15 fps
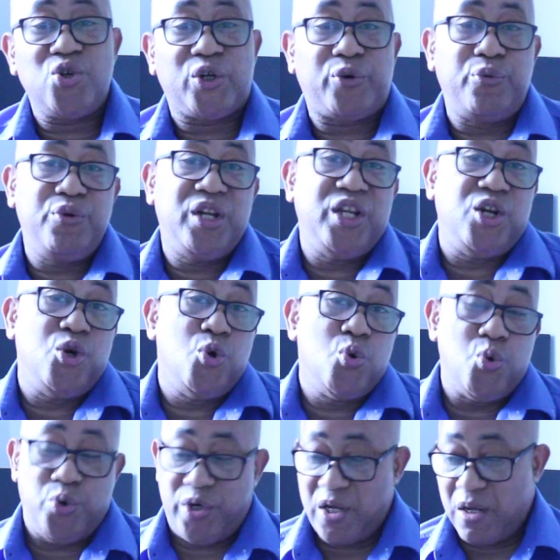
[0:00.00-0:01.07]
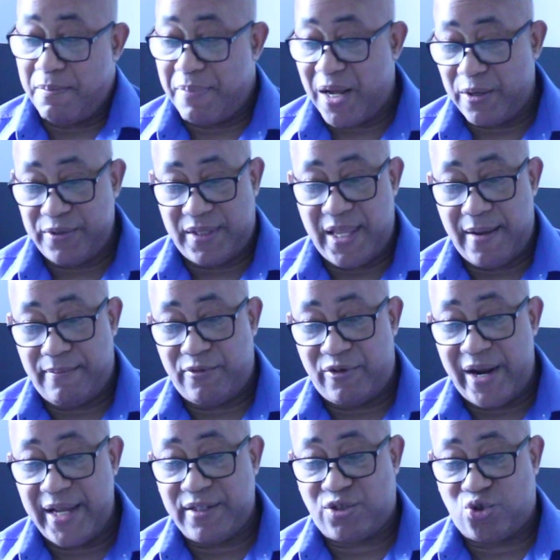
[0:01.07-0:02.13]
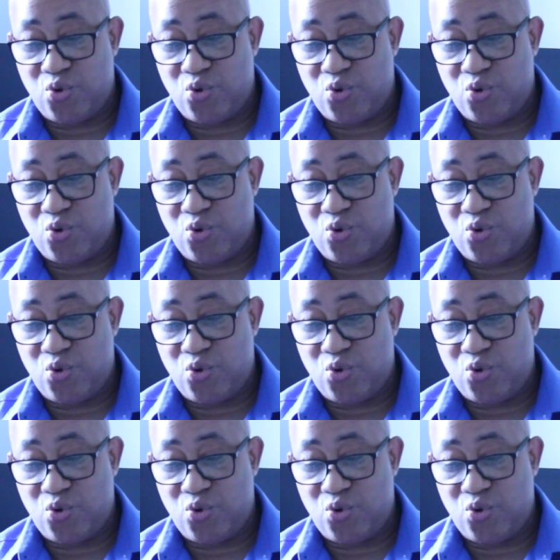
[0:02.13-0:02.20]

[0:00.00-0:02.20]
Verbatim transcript: not really known about them, right?